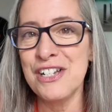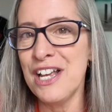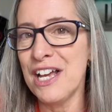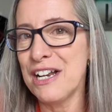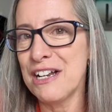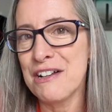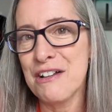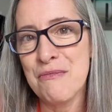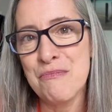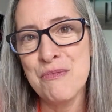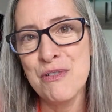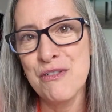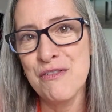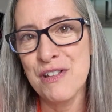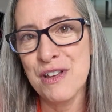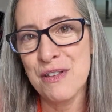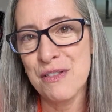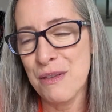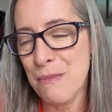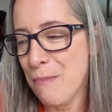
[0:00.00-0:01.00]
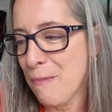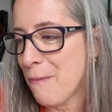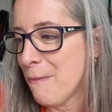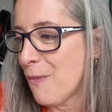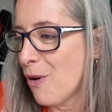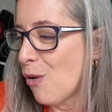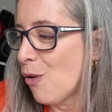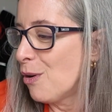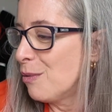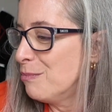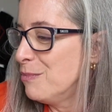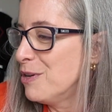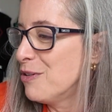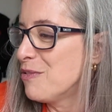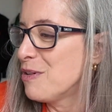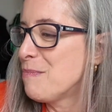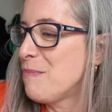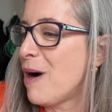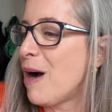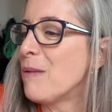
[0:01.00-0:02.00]
not enough movie
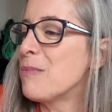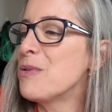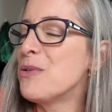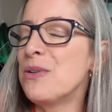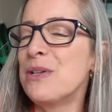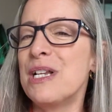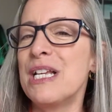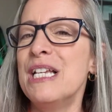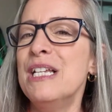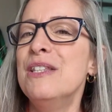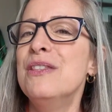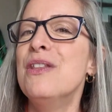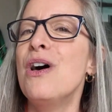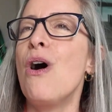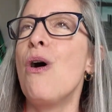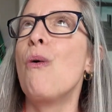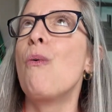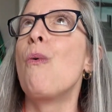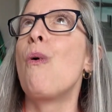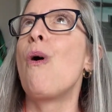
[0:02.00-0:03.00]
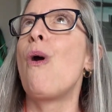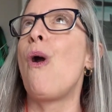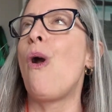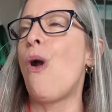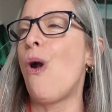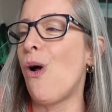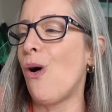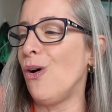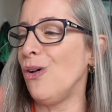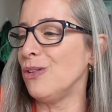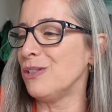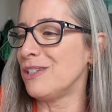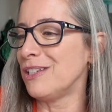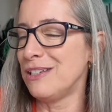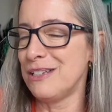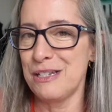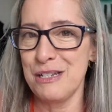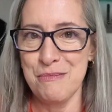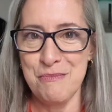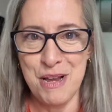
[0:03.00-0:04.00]
popcorn in the world
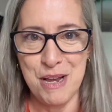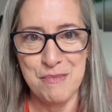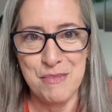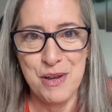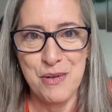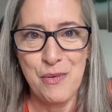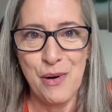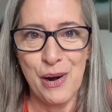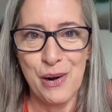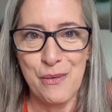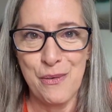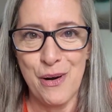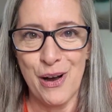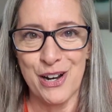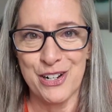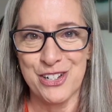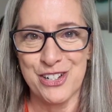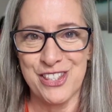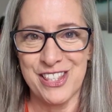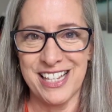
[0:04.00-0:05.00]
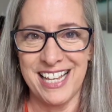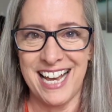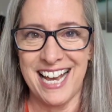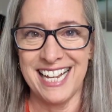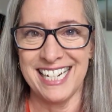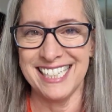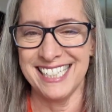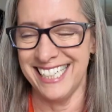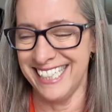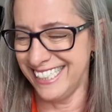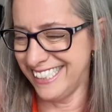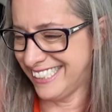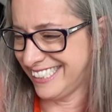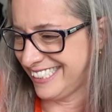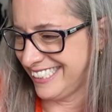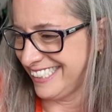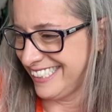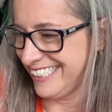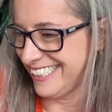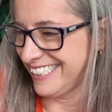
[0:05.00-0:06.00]
to make me want to watch that.
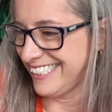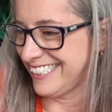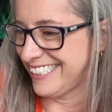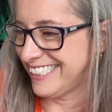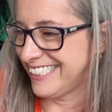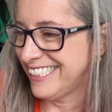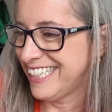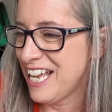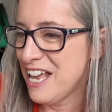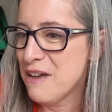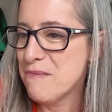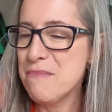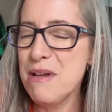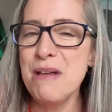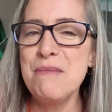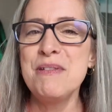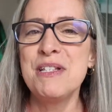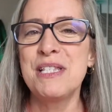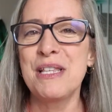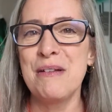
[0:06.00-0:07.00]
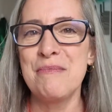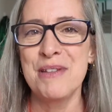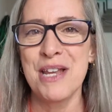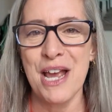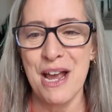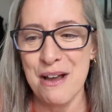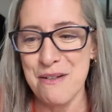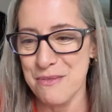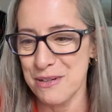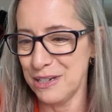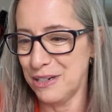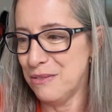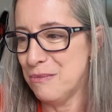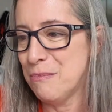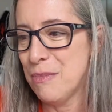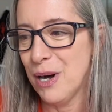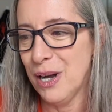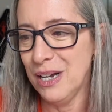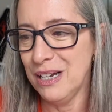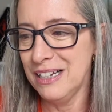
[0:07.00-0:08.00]
Maybe someday I will,
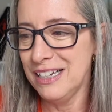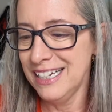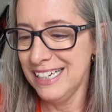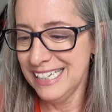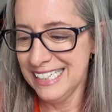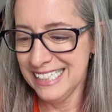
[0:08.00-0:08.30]
but